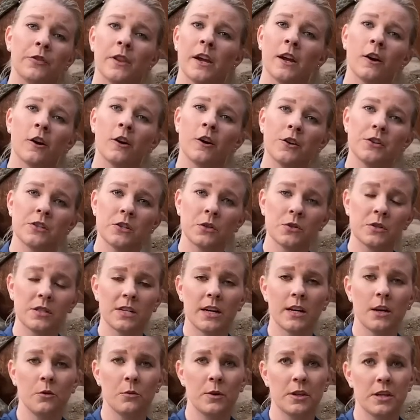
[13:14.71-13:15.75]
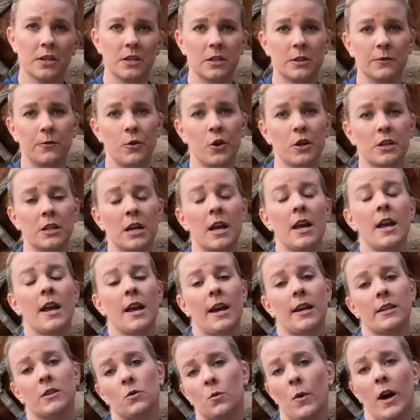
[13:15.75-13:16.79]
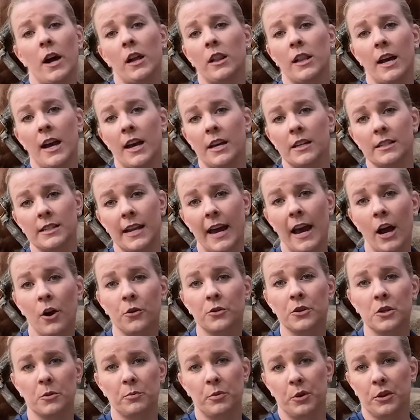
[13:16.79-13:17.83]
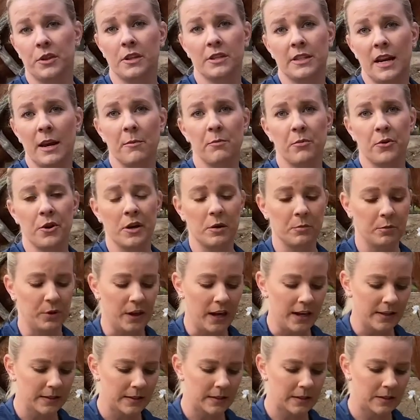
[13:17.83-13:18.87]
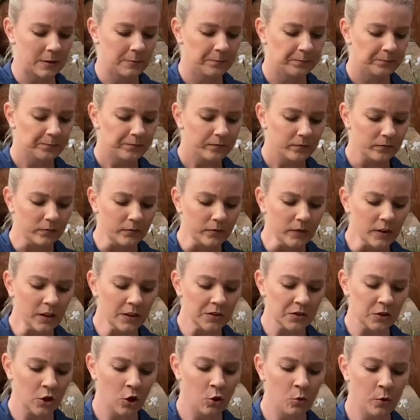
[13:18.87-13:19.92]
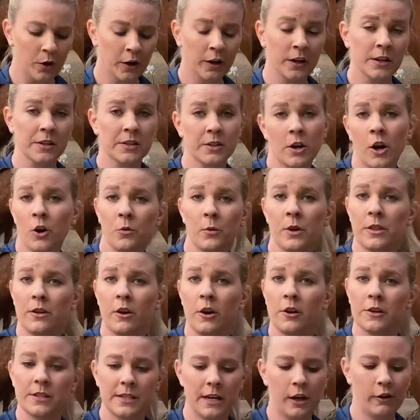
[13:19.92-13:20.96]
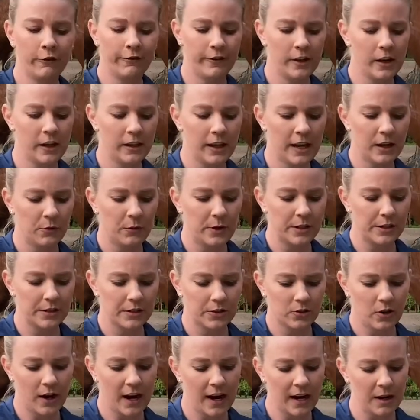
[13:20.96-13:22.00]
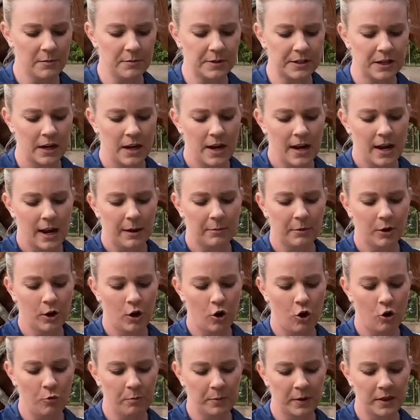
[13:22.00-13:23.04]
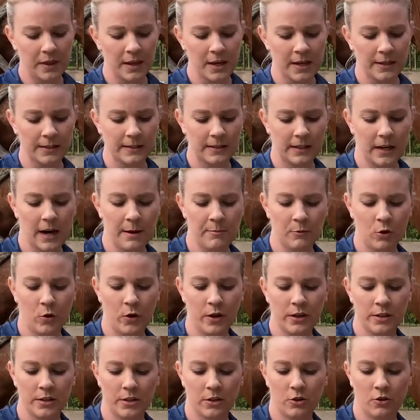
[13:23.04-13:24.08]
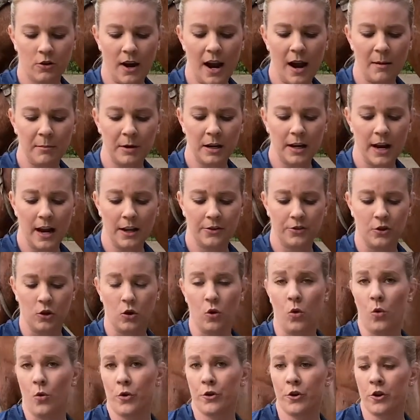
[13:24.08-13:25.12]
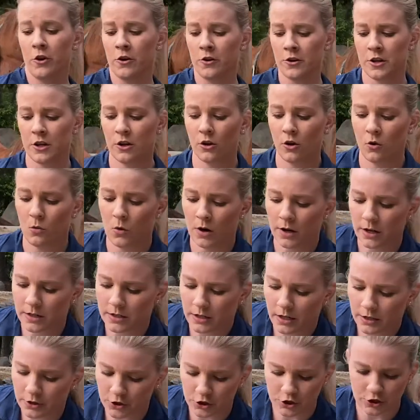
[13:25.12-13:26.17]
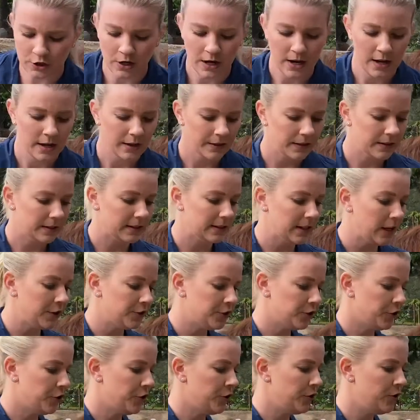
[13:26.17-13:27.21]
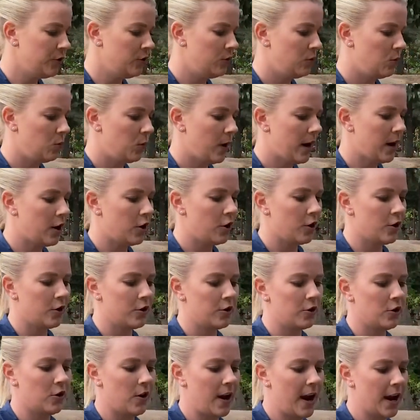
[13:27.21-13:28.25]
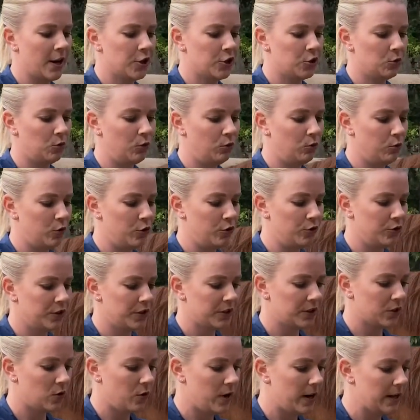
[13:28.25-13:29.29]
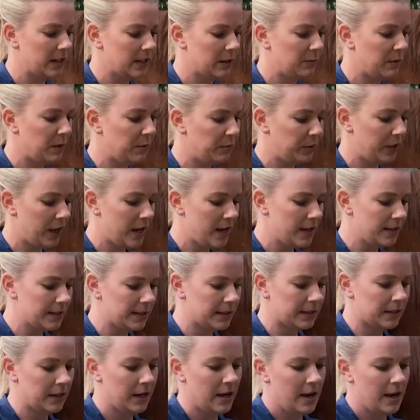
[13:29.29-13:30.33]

there associated with his foot, as well as how to put the diaper in place. So we're going to start with our telfa like we described. I'm going to open this and I'm going to grab it at the corner. You don't want to touch the center where your actual wound is going to be placed.